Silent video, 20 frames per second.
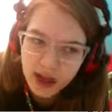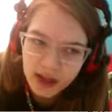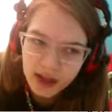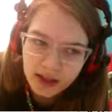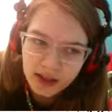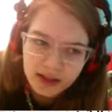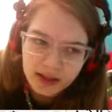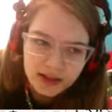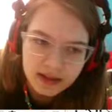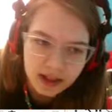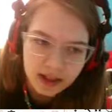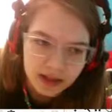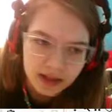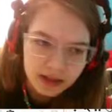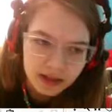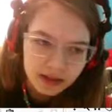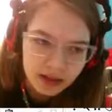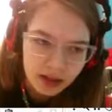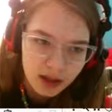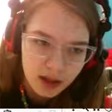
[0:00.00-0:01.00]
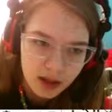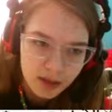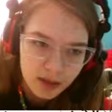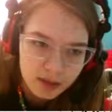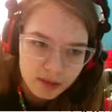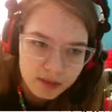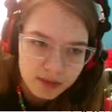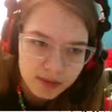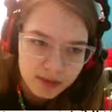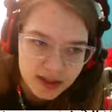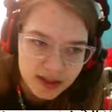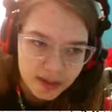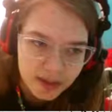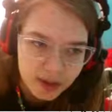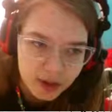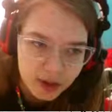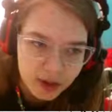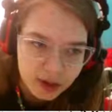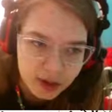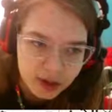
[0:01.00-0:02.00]
not specific what
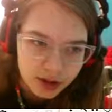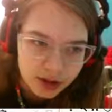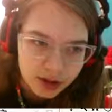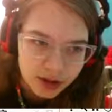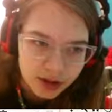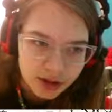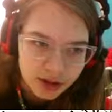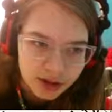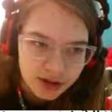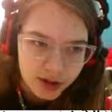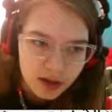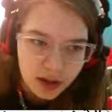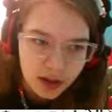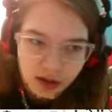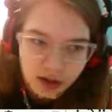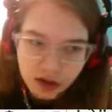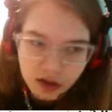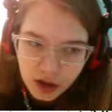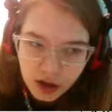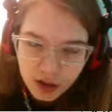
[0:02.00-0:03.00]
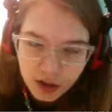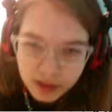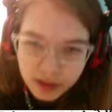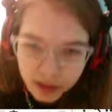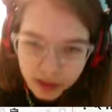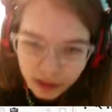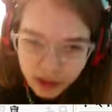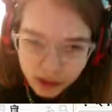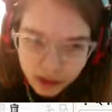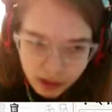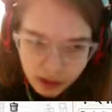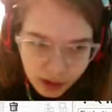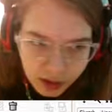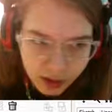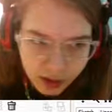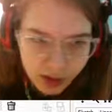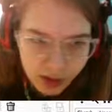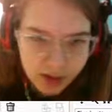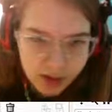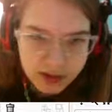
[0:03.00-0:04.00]
gender it is, so I'll just call it there.
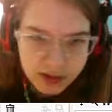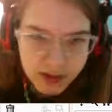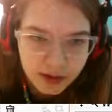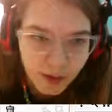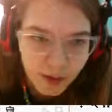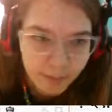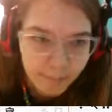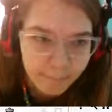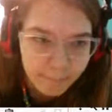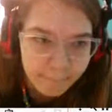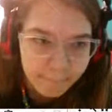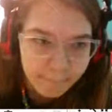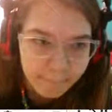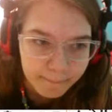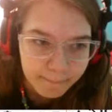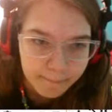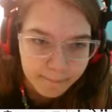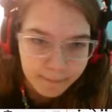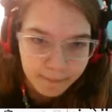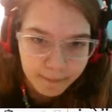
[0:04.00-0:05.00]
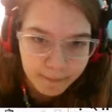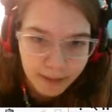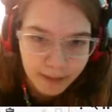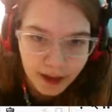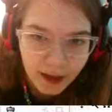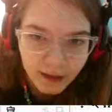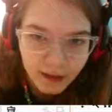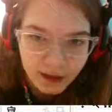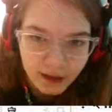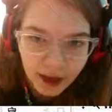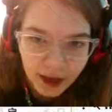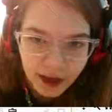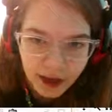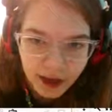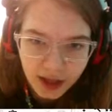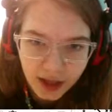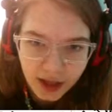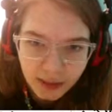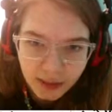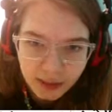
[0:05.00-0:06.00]
So after that, it kind
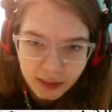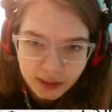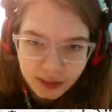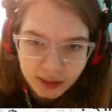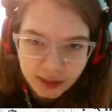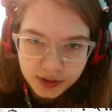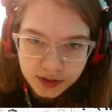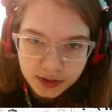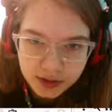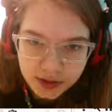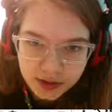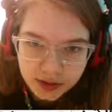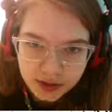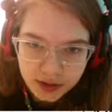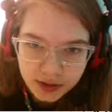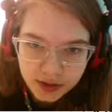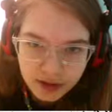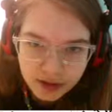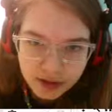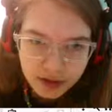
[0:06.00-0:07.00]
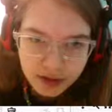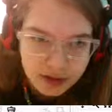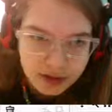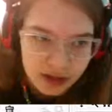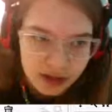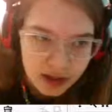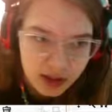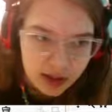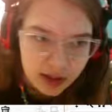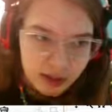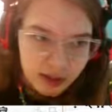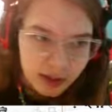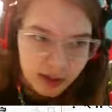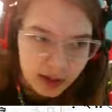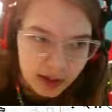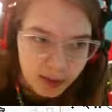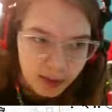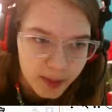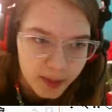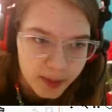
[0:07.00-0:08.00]
of blurs, as you can see. It'll
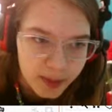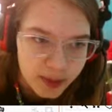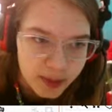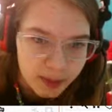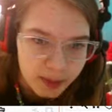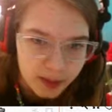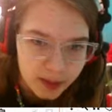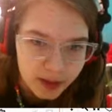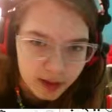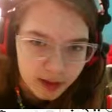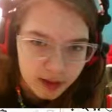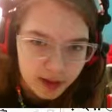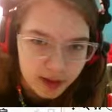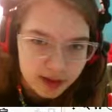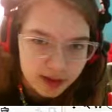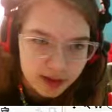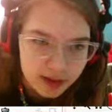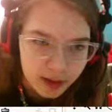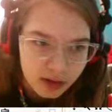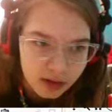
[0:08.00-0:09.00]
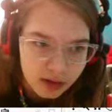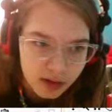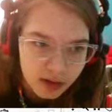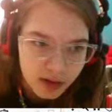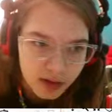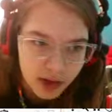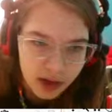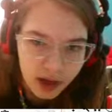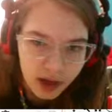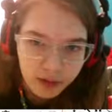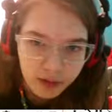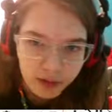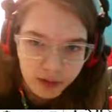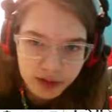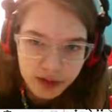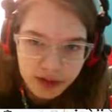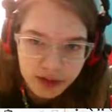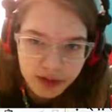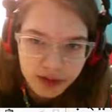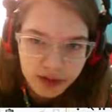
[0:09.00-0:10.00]
be much better effect. So, and
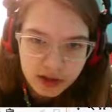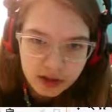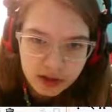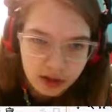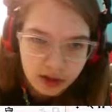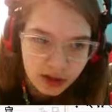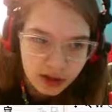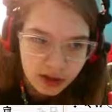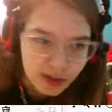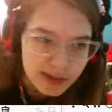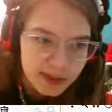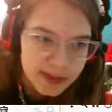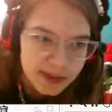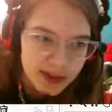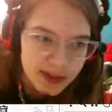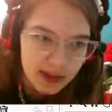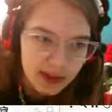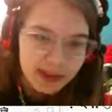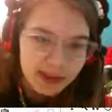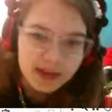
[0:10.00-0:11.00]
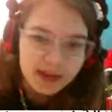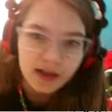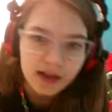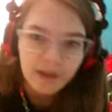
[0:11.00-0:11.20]
once it opens its eyes, so